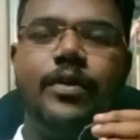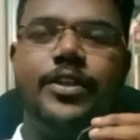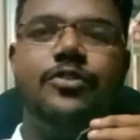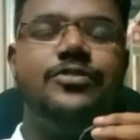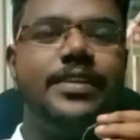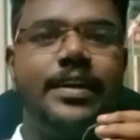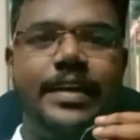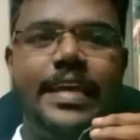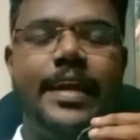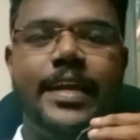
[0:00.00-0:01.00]
using a
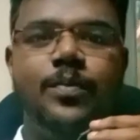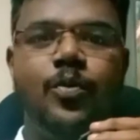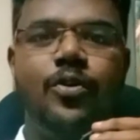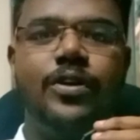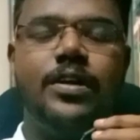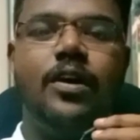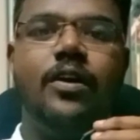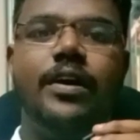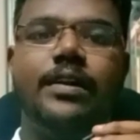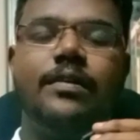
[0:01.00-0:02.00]
D&D mode
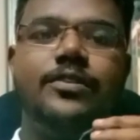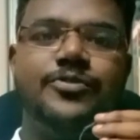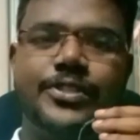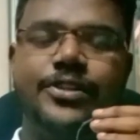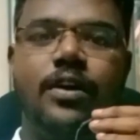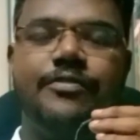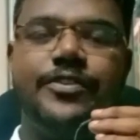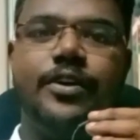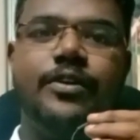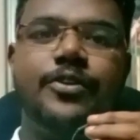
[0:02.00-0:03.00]
or switching off
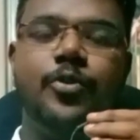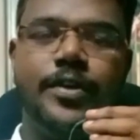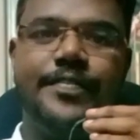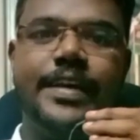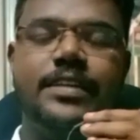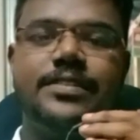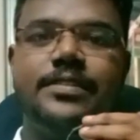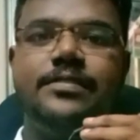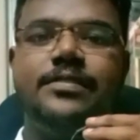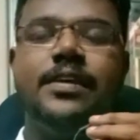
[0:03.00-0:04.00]
your
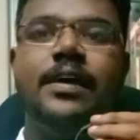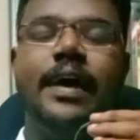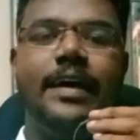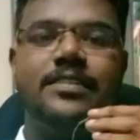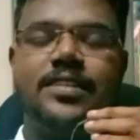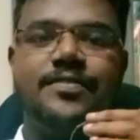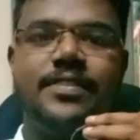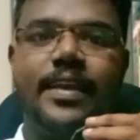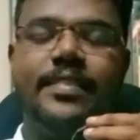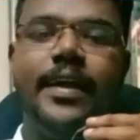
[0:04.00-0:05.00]
notifications and stuff
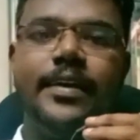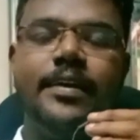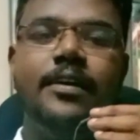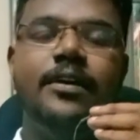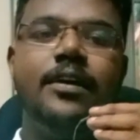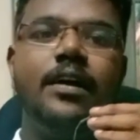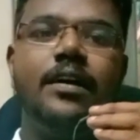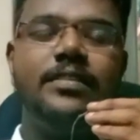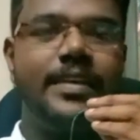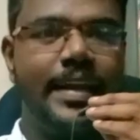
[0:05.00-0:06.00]
like that.
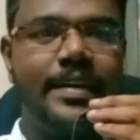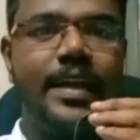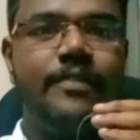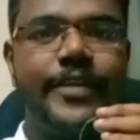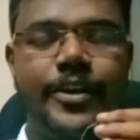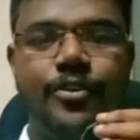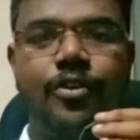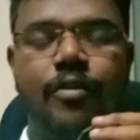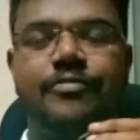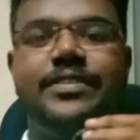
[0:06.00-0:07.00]
The detailed video
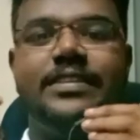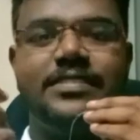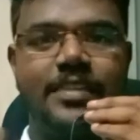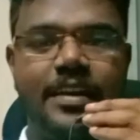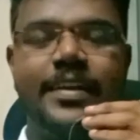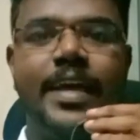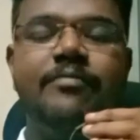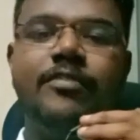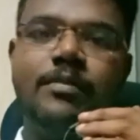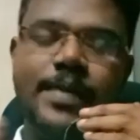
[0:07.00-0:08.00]
of the study
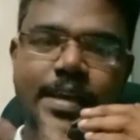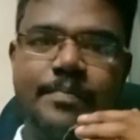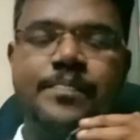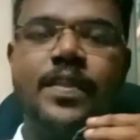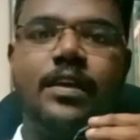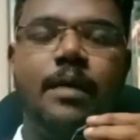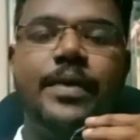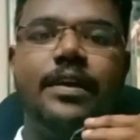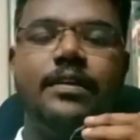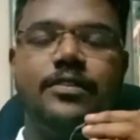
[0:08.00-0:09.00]
time will be
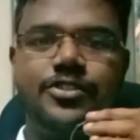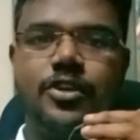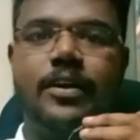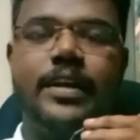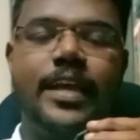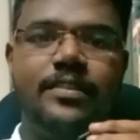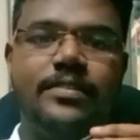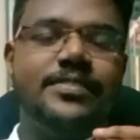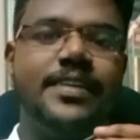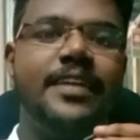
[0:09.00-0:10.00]
coming shortly in
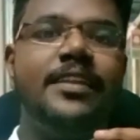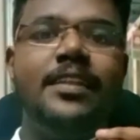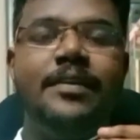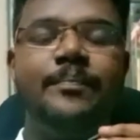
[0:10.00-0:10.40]
this channel.